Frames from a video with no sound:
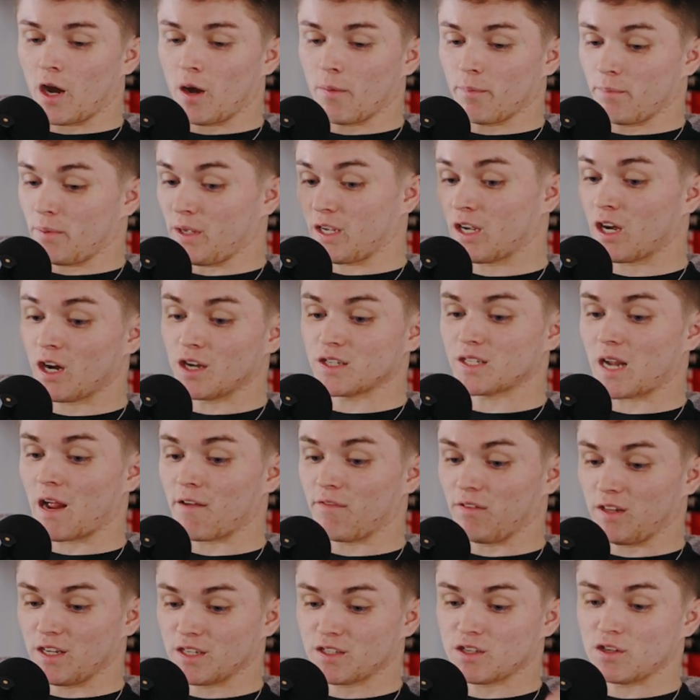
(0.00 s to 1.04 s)
because
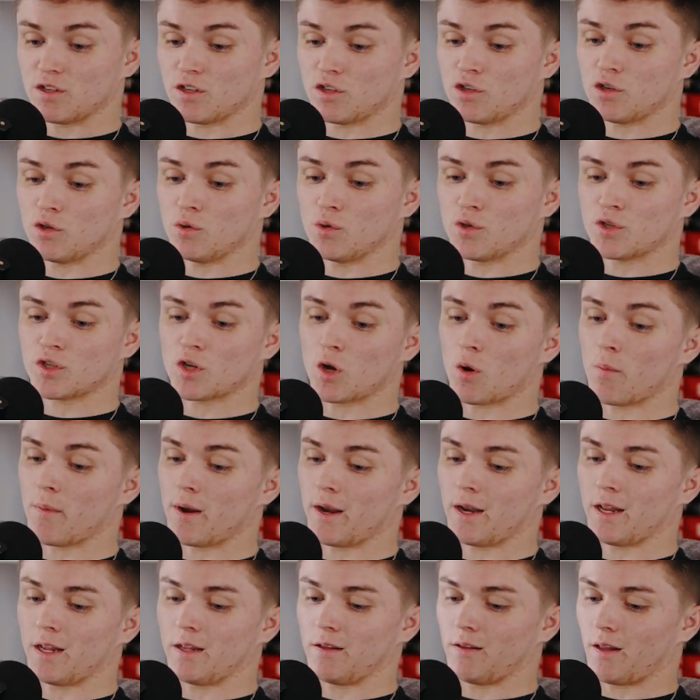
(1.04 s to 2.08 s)
I've listened to so
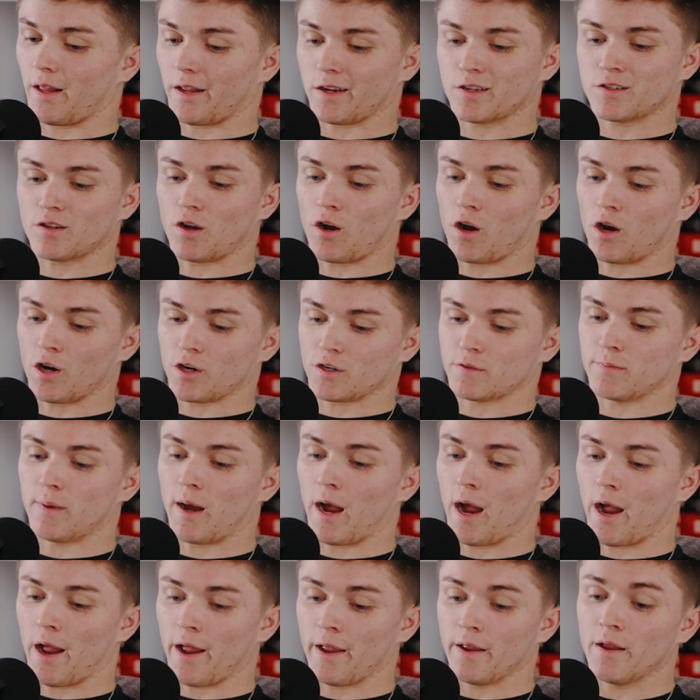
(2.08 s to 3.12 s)
many like songs
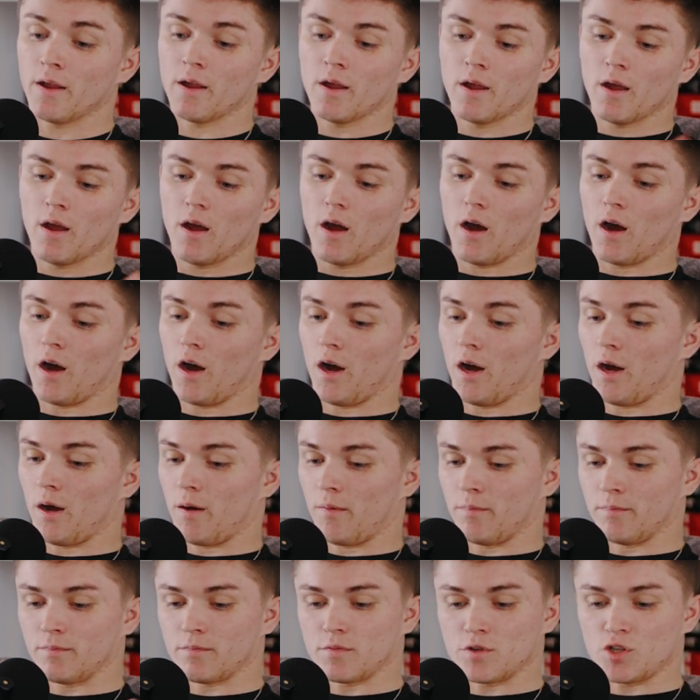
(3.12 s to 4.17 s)
by
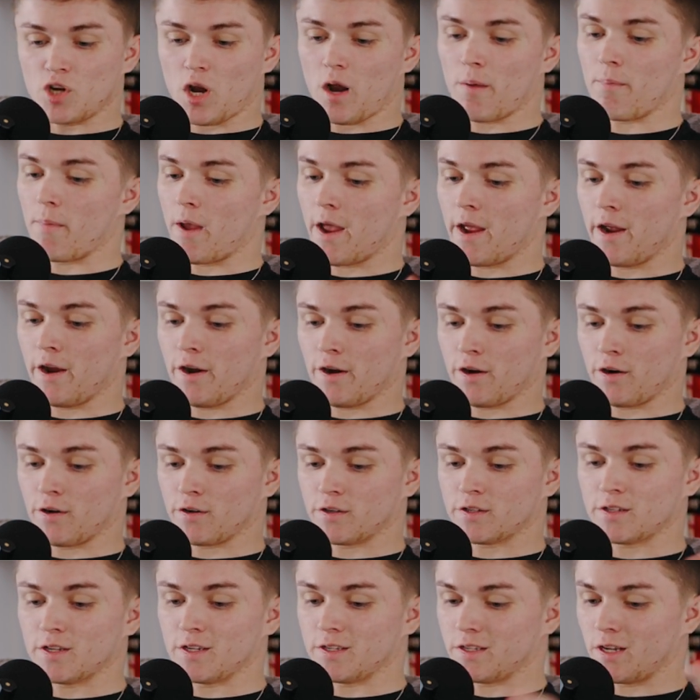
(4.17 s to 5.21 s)
John Mayer,
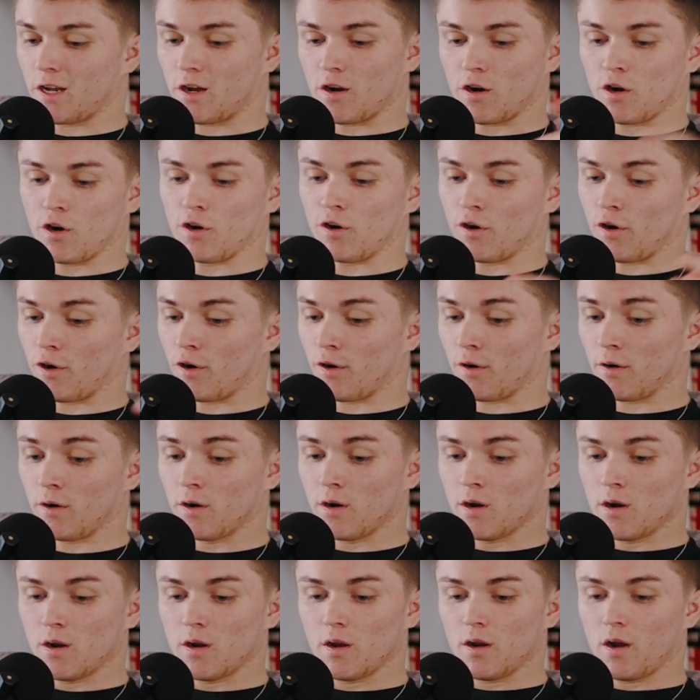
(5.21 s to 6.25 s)
SZA, Her,
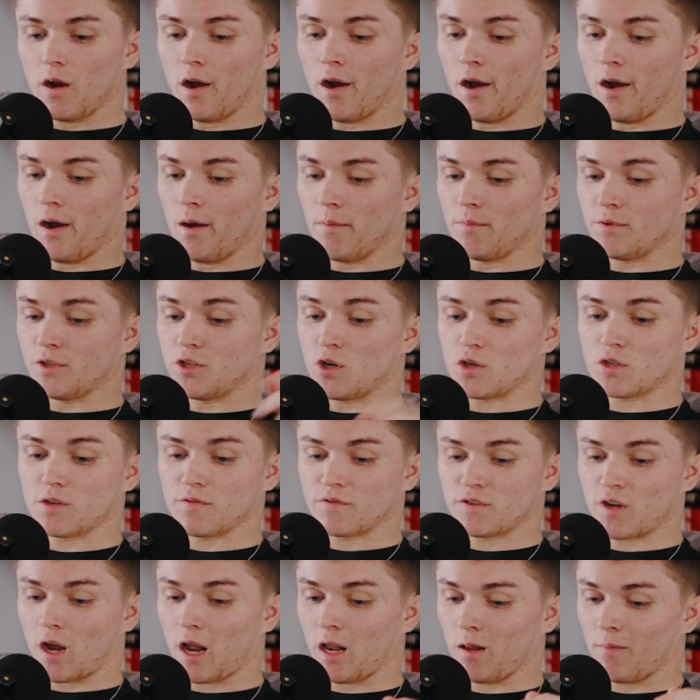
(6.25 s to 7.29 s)

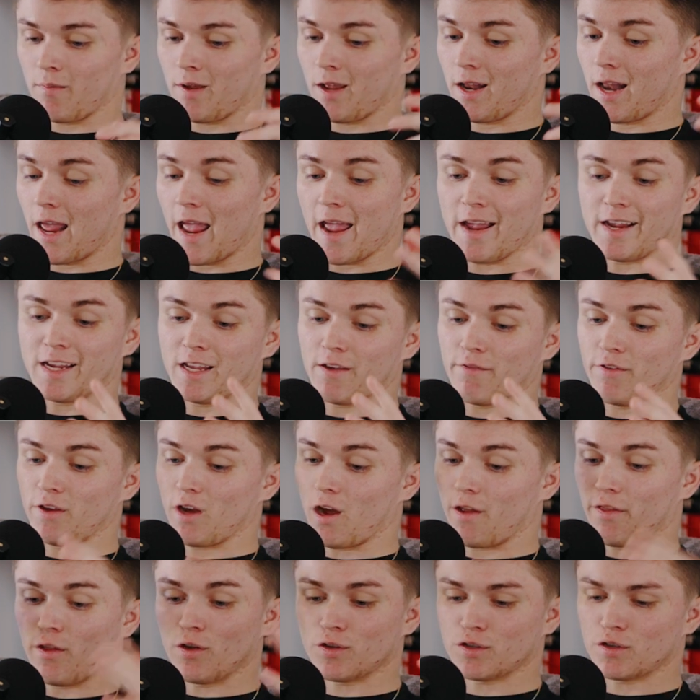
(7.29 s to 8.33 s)
Joseph Solomon, and
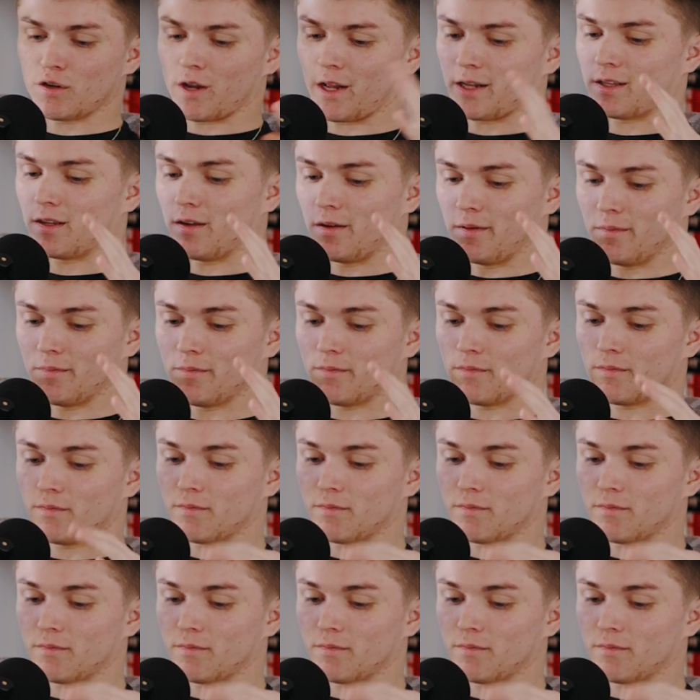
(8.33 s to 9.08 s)
Giveon. Those are like the